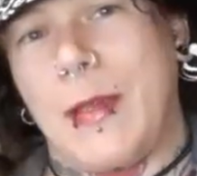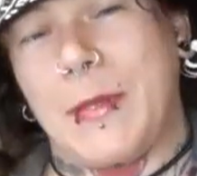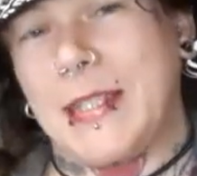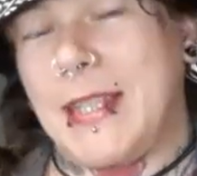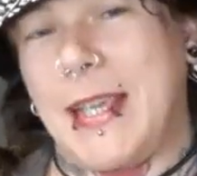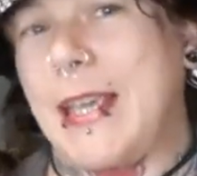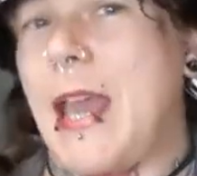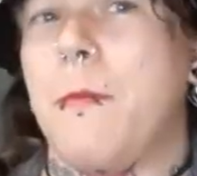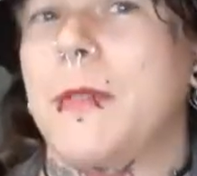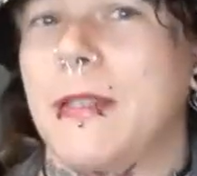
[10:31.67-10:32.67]
famously
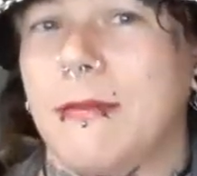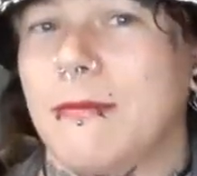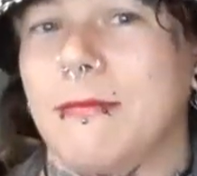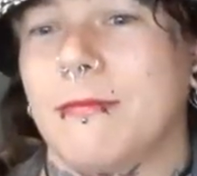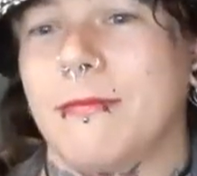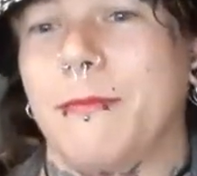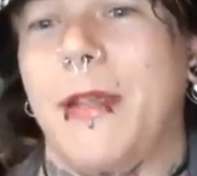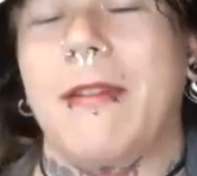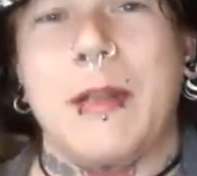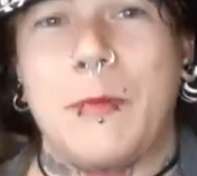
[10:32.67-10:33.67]
kept
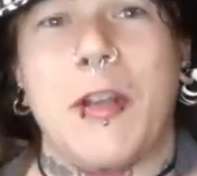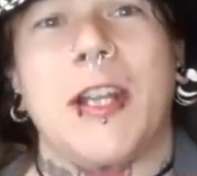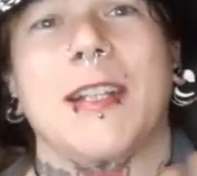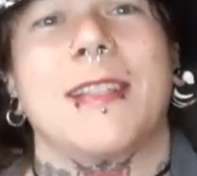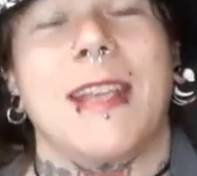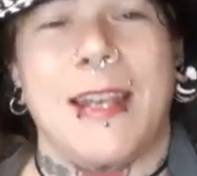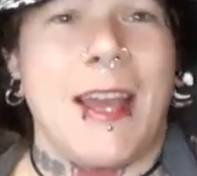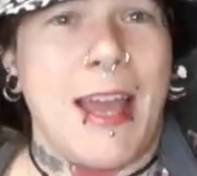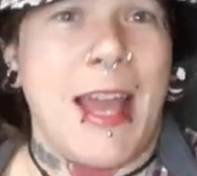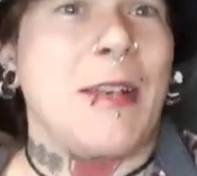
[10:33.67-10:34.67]
period products
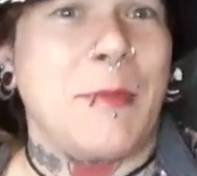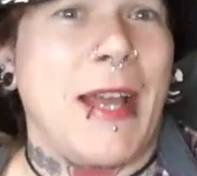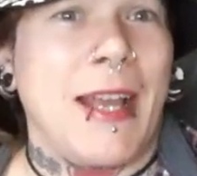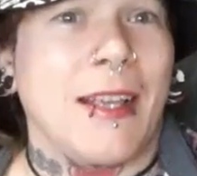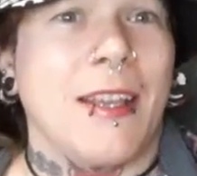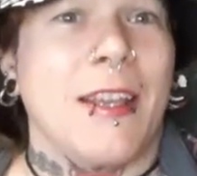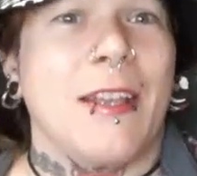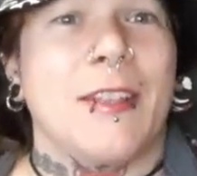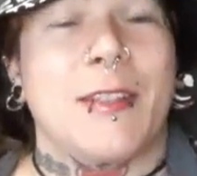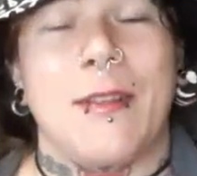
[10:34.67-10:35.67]
in her handbag
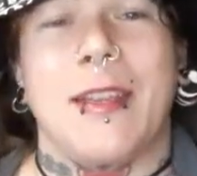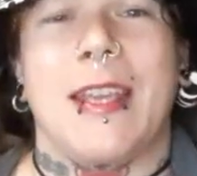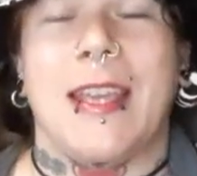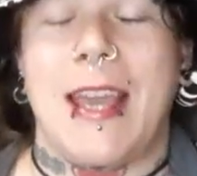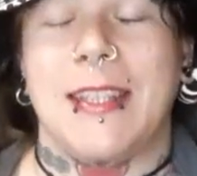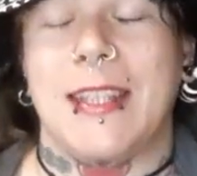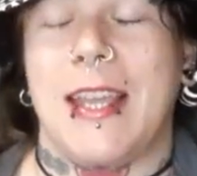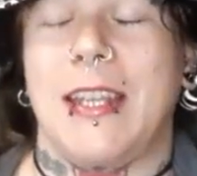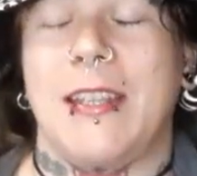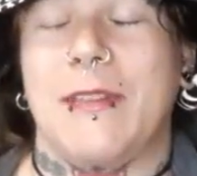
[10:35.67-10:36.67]
so that in case
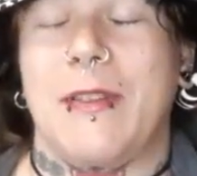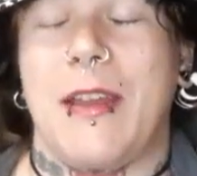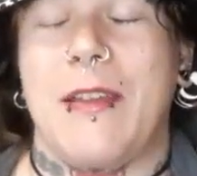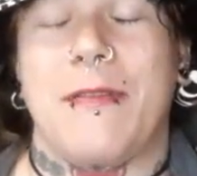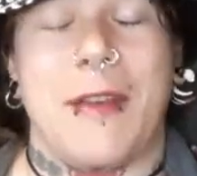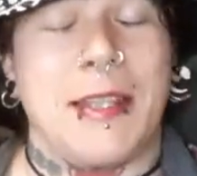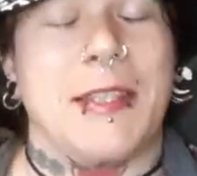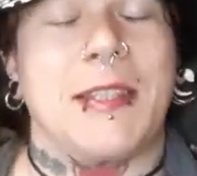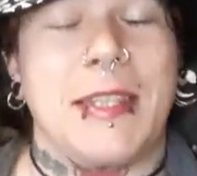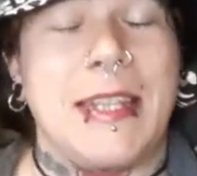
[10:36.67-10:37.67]
any of her
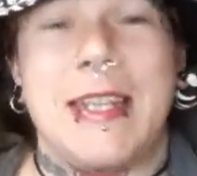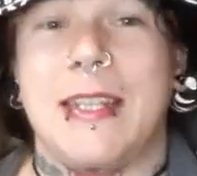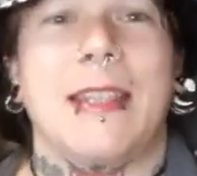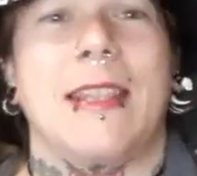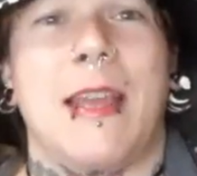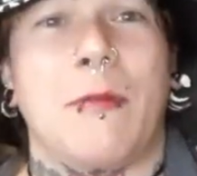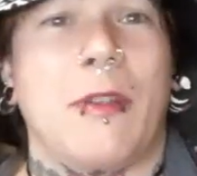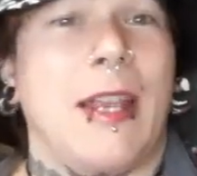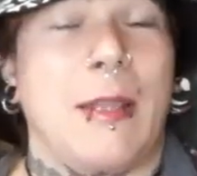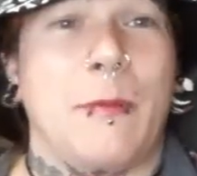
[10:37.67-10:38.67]
friends needed them
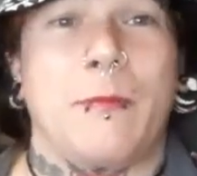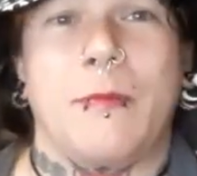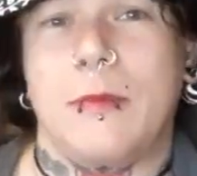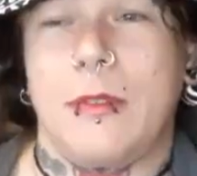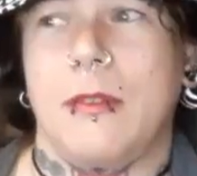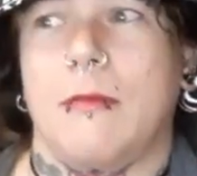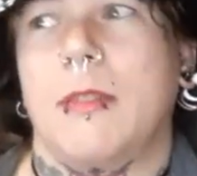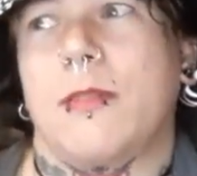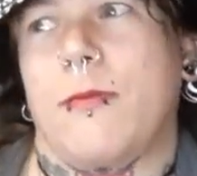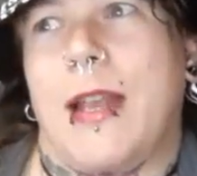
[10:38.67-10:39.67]
or any, you
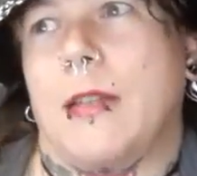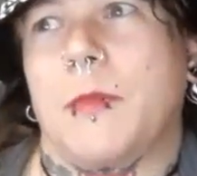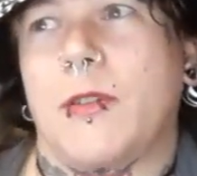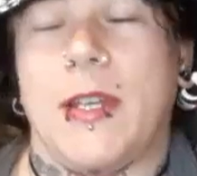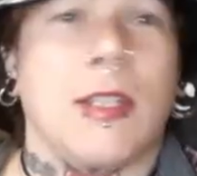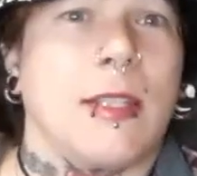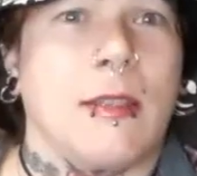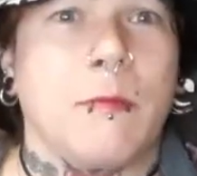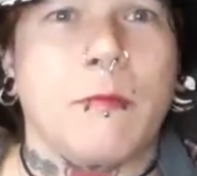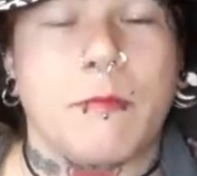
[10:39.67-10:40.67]
know, just random strangers
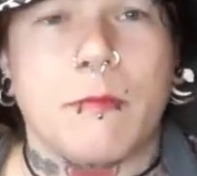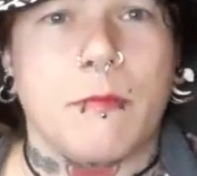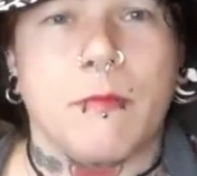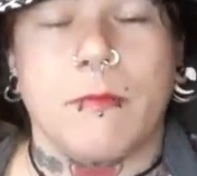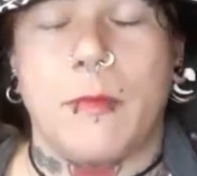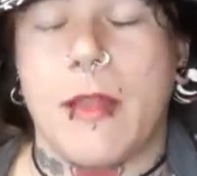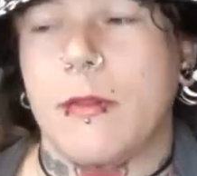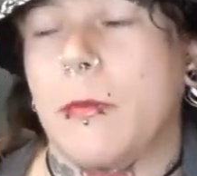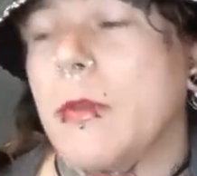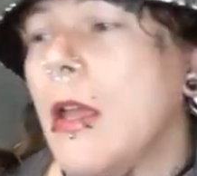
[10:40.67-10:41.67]
in the
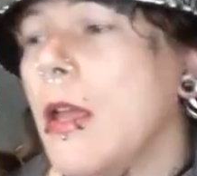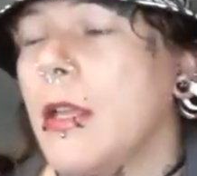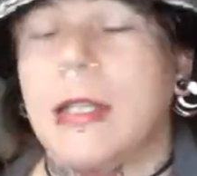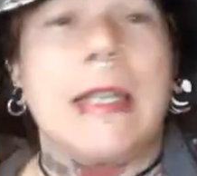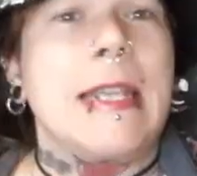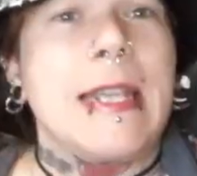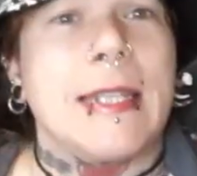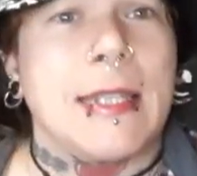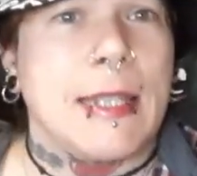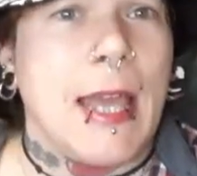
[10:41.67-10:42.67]
bathroom
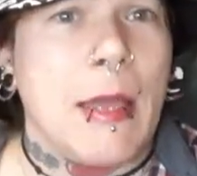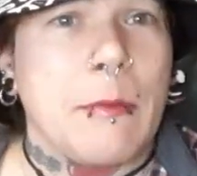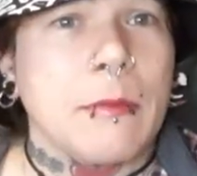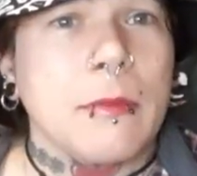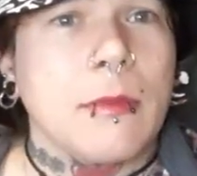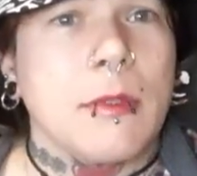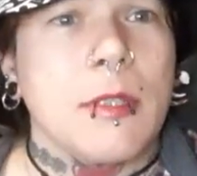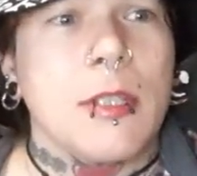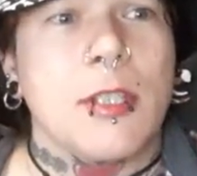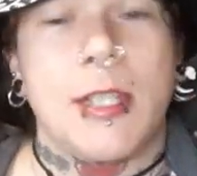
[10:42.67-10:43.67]
needed them,
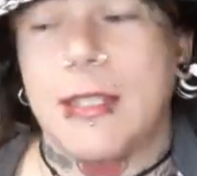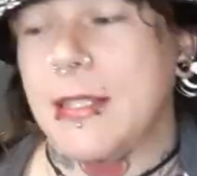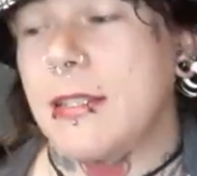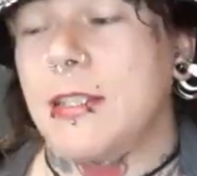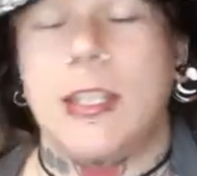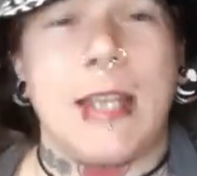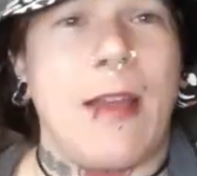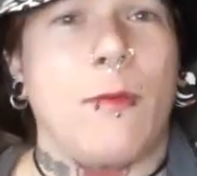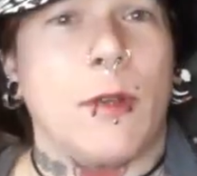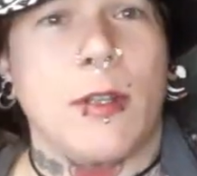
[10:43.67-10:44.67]
she'd she'd
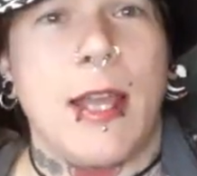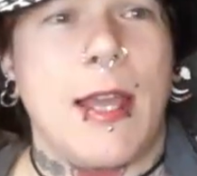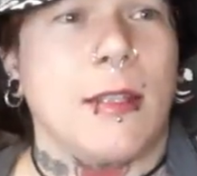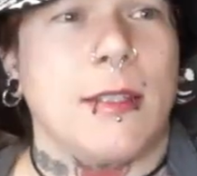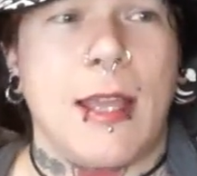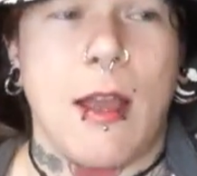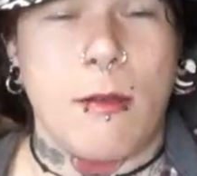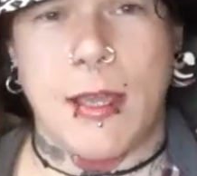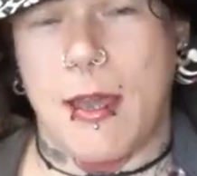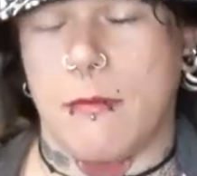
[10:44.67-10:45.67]
have one on hand and say,
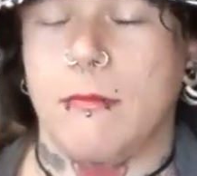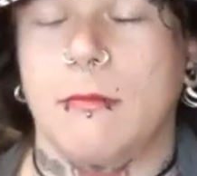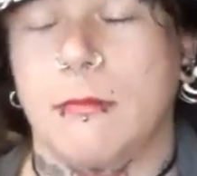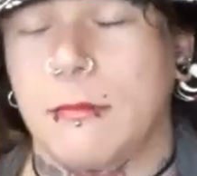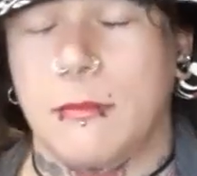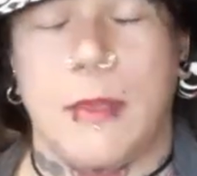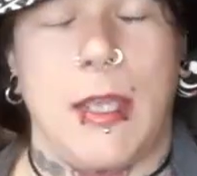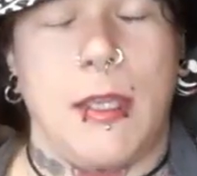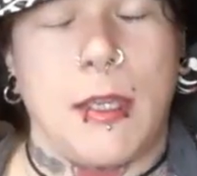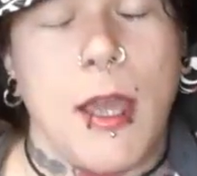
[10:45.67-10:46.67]
"Oh yeah,
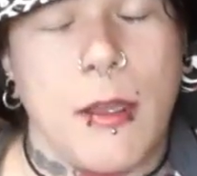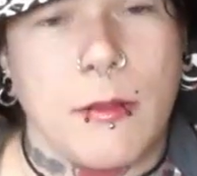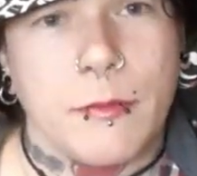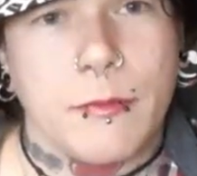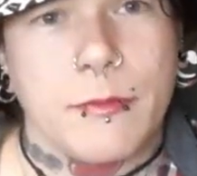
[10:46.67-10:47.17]
here you go."